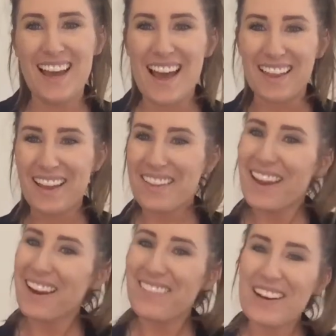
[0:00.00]
Hello
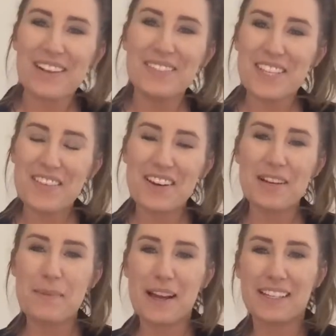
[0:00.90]
there, welcome to the
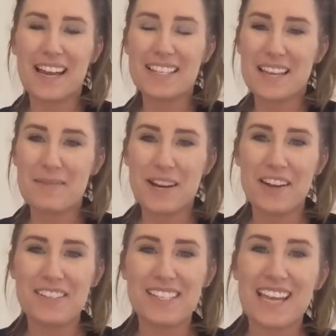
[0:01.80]
Render Podcast. I'm your
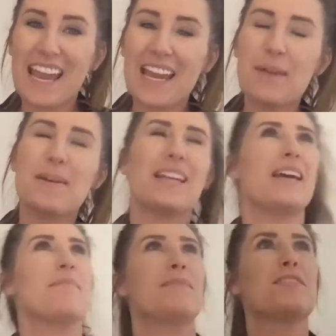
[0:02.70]
host, Cam, and I
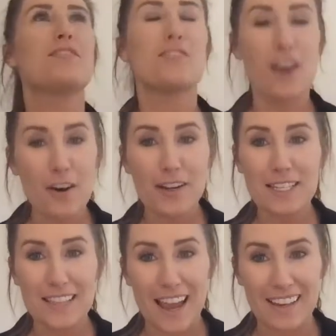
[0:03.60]
am so
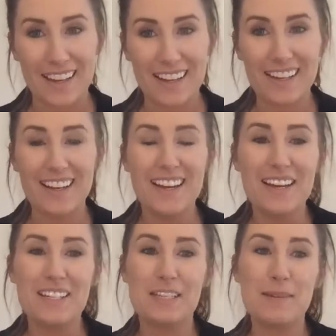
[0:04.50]
excited
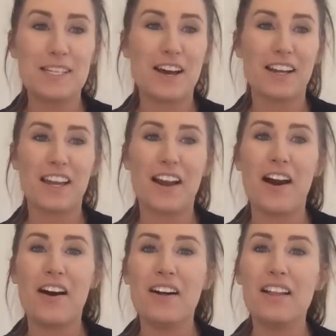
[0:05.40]
to be talking
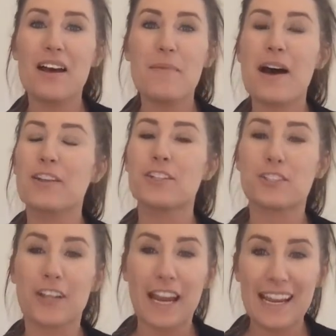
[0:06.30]
all about
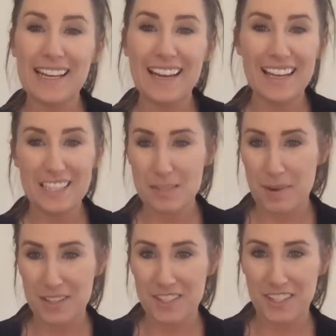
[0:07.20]
trade and
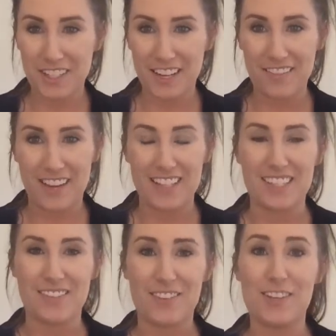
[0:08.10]
sponsored
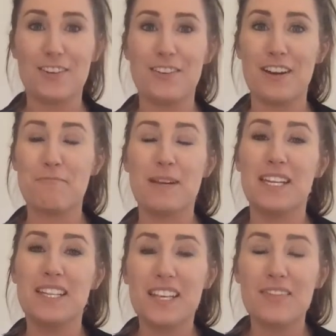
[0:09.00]
events. If you have been
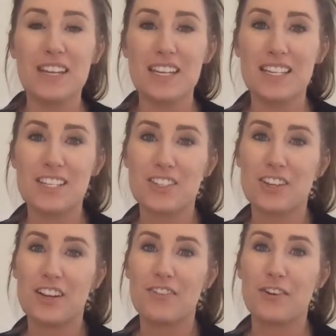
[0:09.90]
in the event
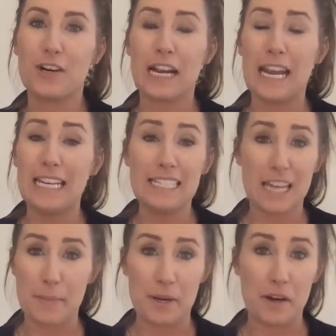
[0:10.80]
industry for any
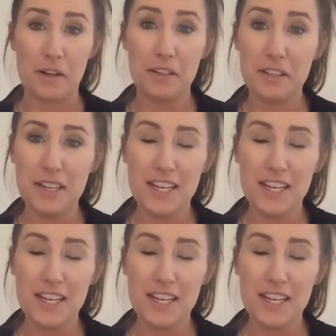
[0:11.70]
time at all,